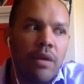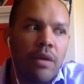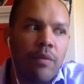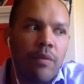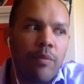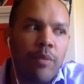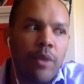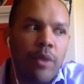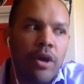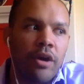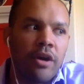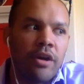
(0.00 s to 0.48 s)

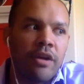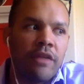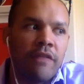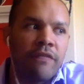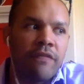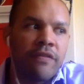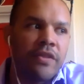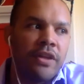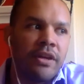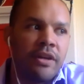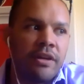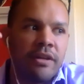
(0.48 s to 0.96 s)
part of
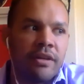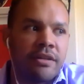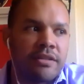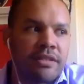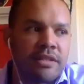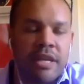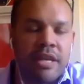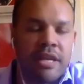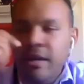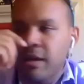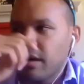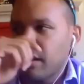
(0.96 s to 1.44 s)
the
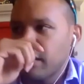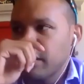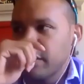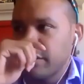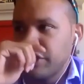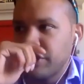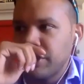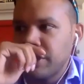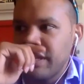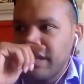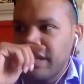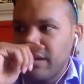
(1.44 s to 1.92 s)

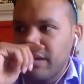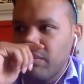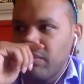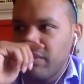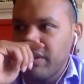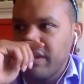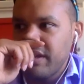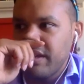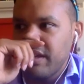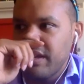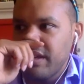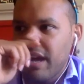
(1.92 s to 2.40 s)
psychology that
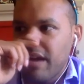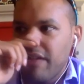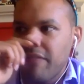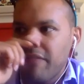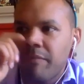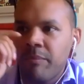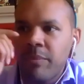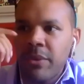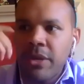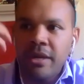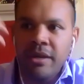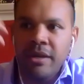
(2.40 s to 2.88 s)
we
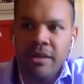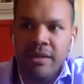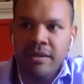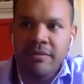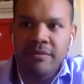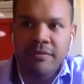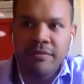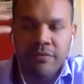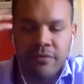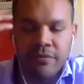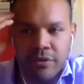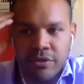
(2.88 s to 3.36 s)
have been
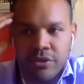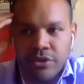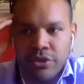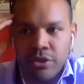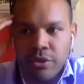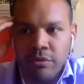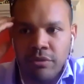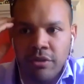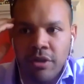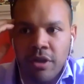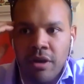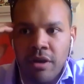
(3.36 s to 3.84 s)
in for
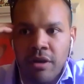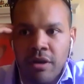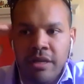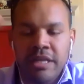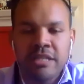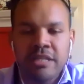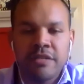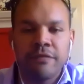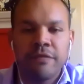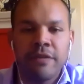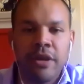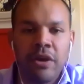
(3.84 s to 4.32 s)
so long
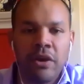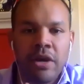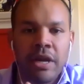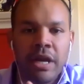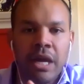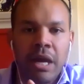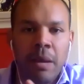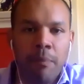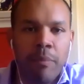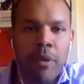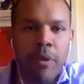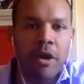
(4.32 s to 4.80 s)
is very
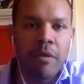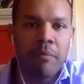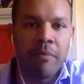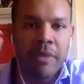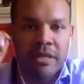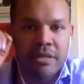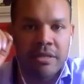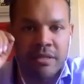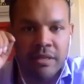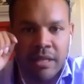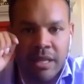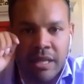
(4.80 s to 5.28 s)

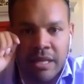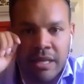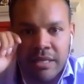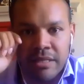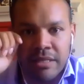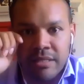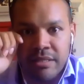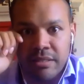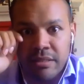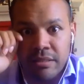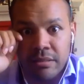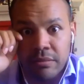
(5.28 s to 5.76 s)

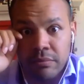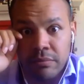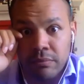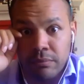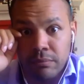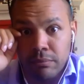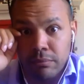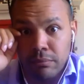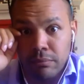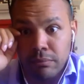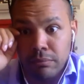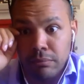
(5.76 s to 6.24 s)
compartmentalized.
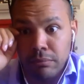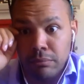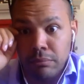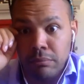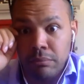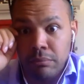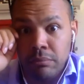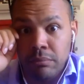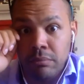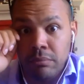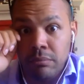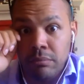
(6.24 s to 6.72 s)

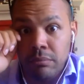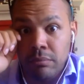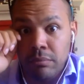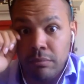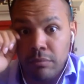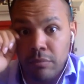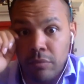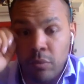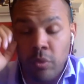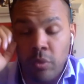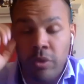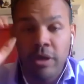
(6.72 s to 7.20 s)

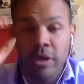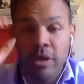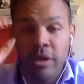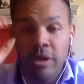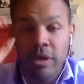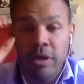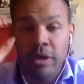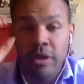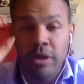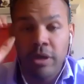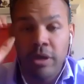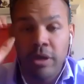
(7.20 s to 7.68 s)

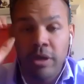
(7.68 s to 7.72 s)
We're